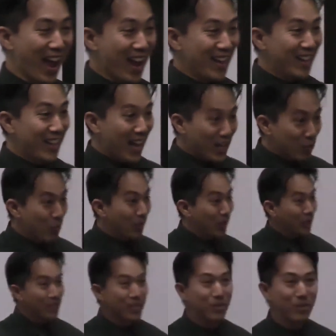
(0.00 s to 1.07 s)
And that's
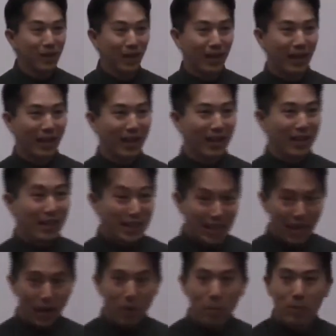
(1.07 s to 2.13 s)
what they're doing.
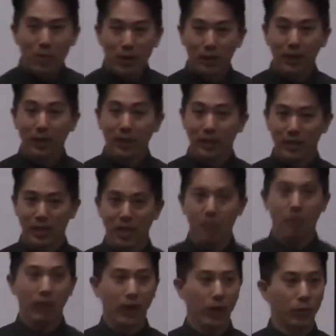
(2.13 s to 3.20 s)
They're building a
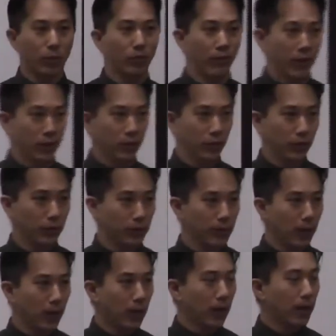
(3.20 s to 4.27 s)
team of health professionals.
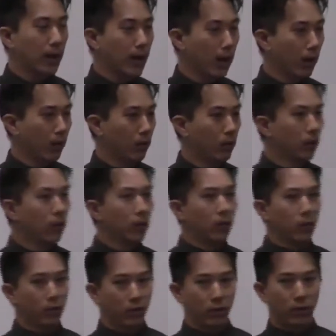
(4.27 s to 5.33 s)
Now,
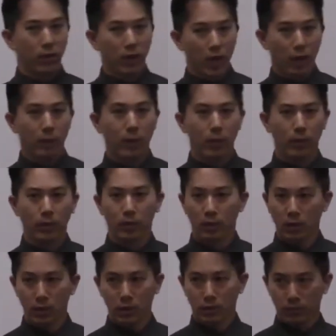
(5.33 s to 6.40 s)
a lot of people
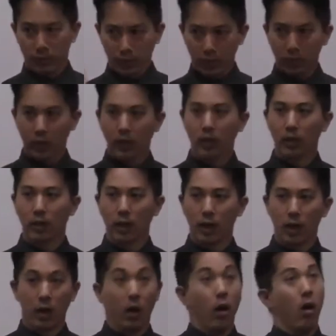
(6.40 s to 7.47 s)
are going to start thinking in their
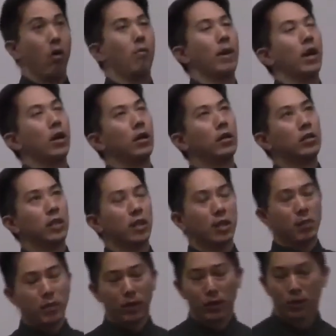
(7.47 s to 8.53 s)
head, oh my goodness, I'm
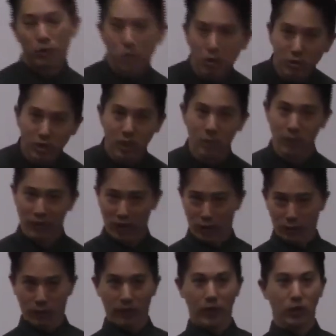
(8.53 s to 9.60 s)
going to build a huge team of
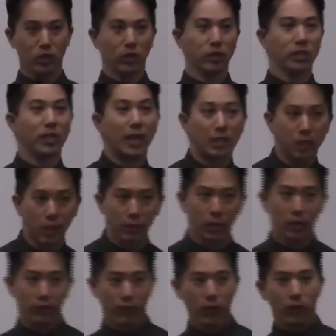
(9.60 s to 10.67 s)
health professionals and that's all
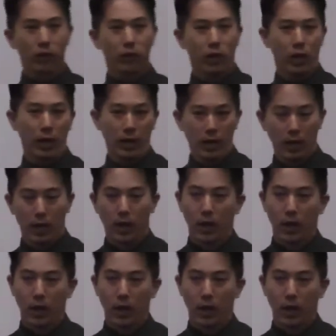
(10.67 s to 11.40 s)
I'm going to focus on.